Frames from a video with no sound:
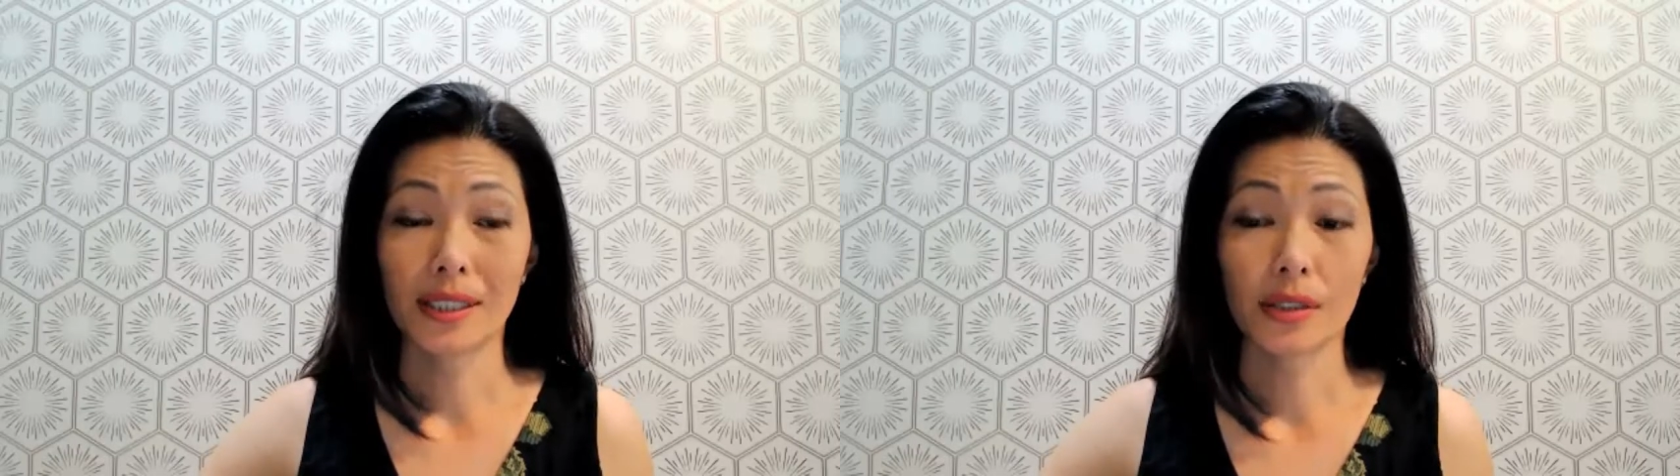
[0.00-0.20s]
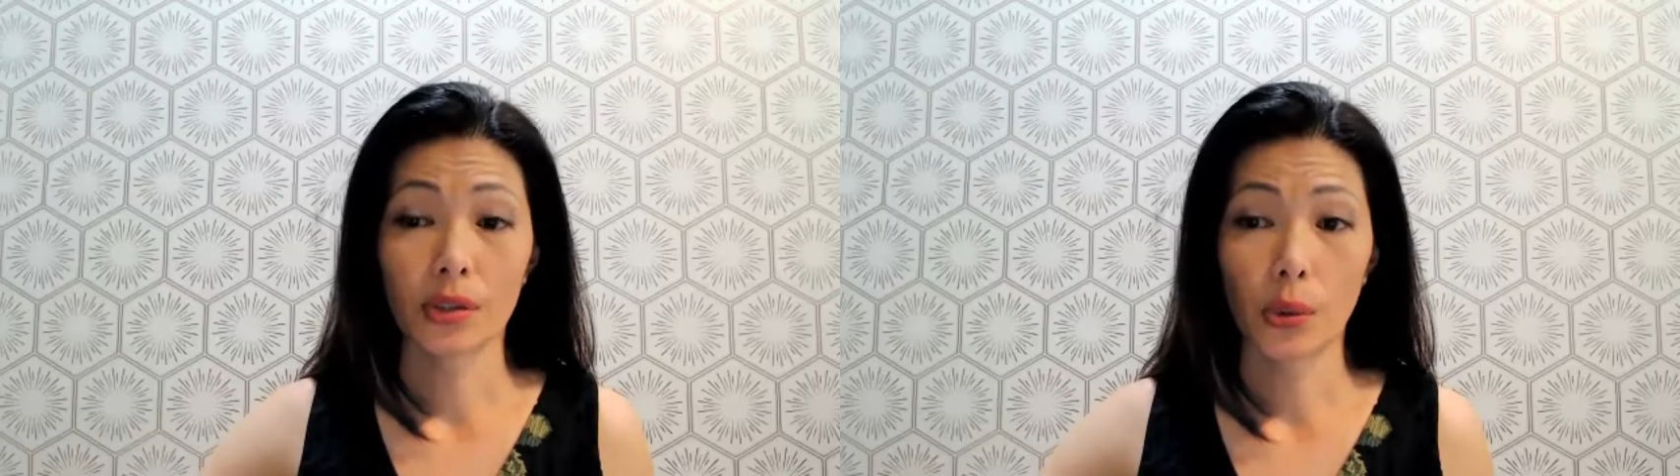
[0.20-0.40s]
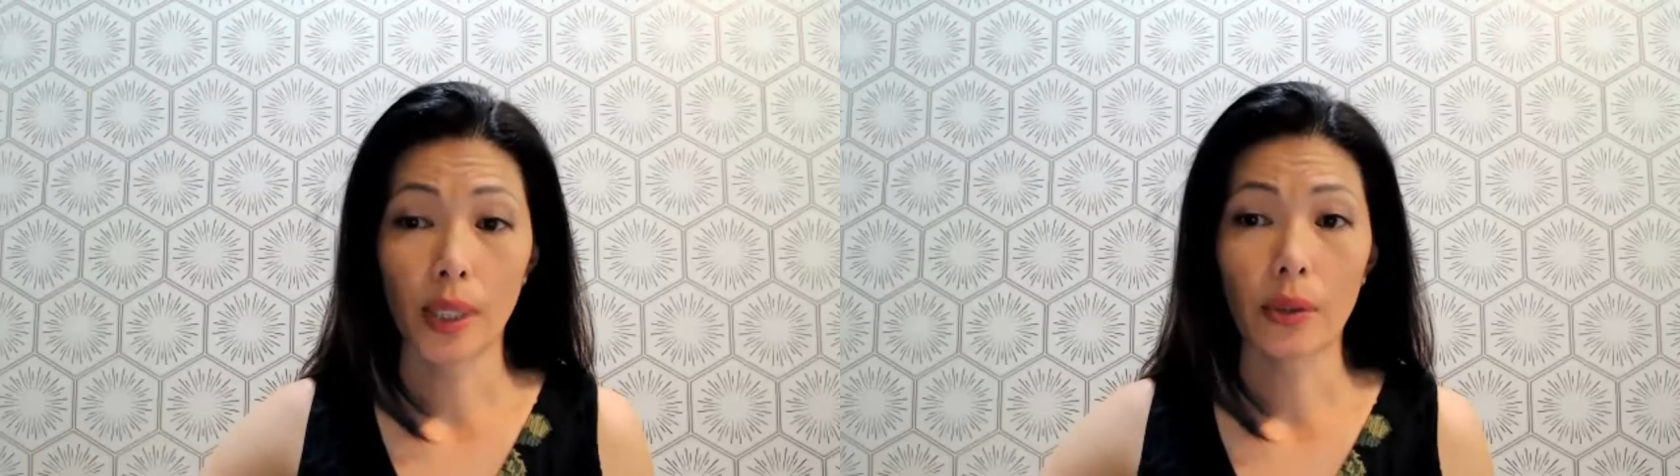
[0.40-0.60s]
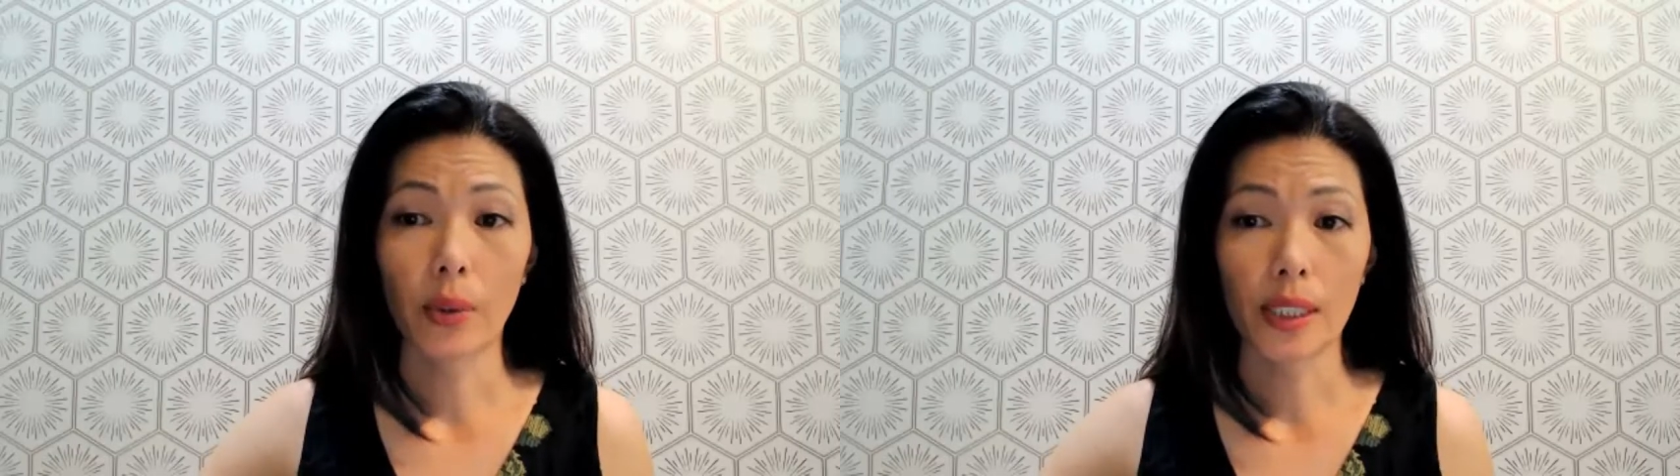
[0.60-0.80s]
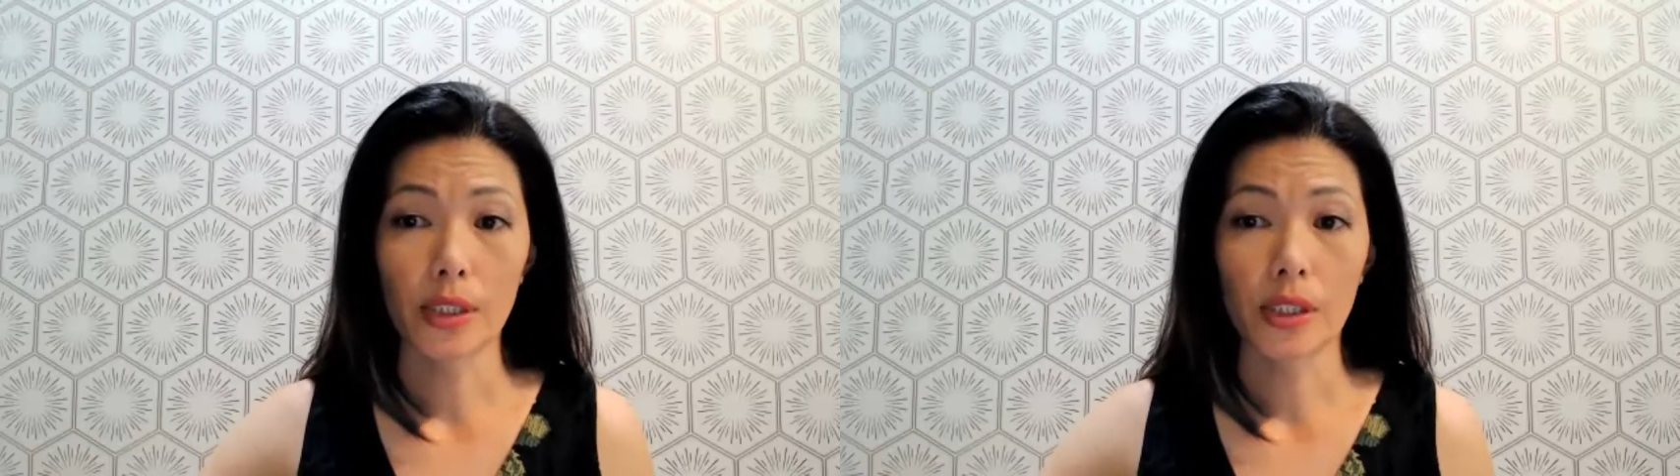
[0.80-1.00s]
is a great
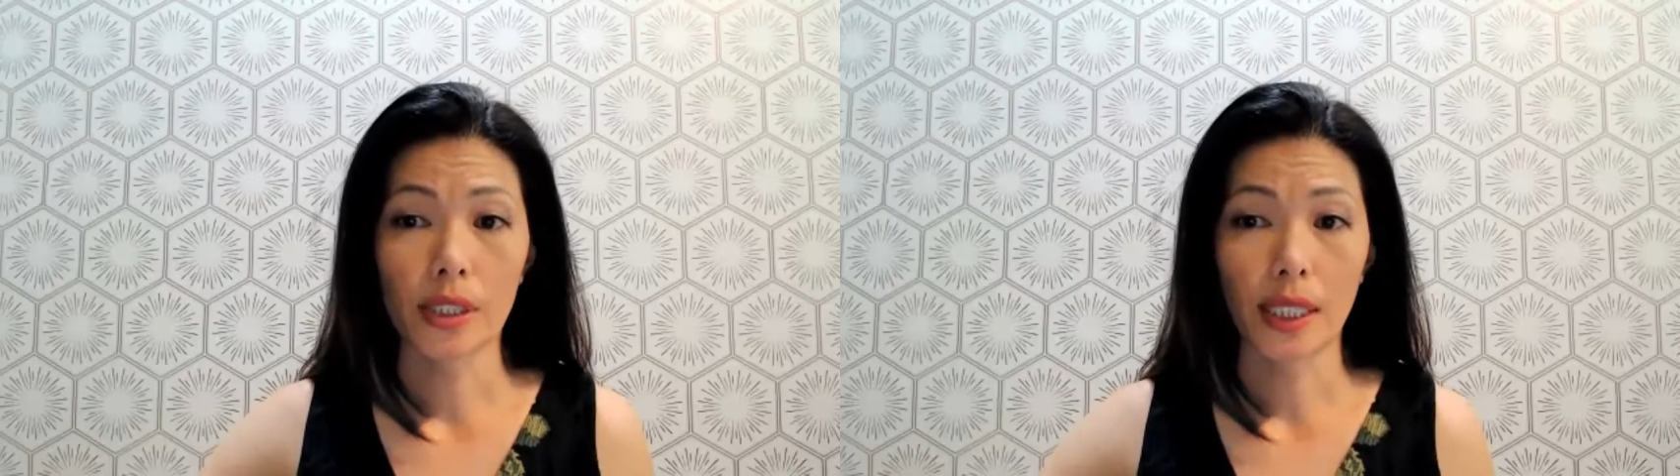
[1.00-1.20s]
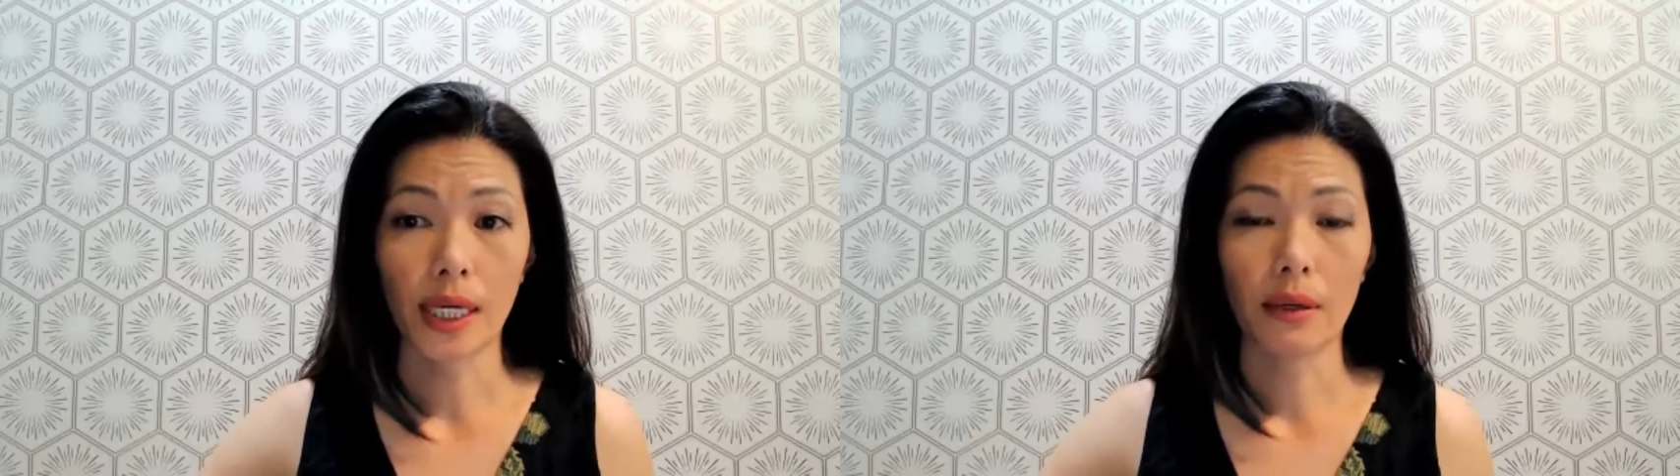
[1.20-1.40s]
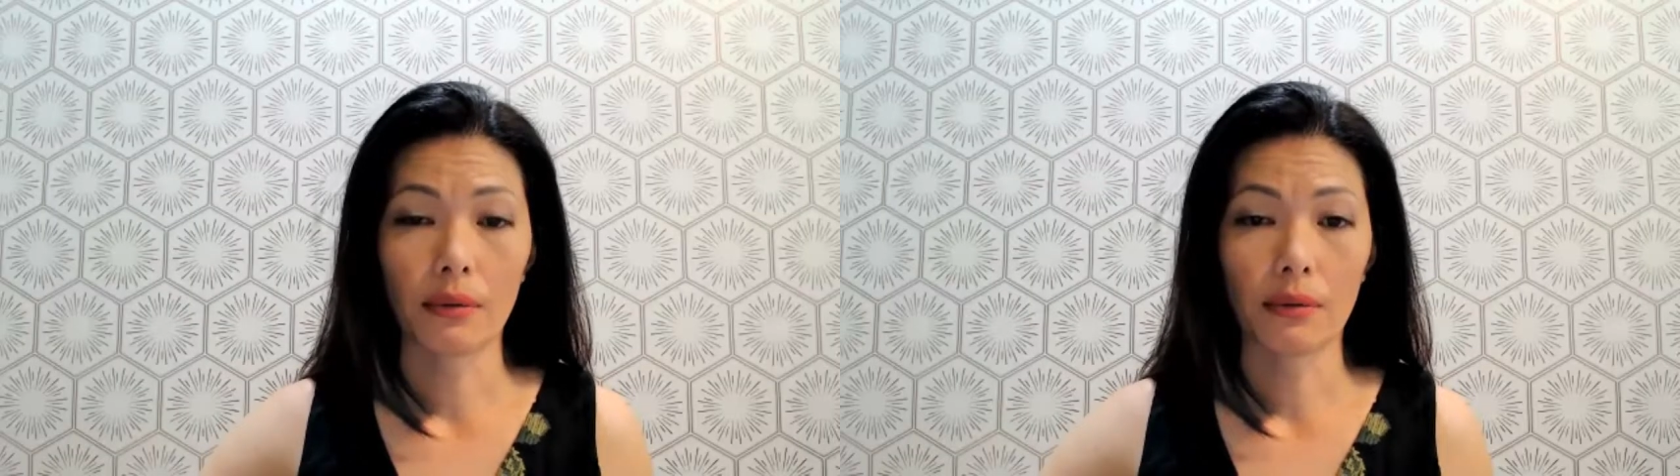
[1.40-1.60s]
question that I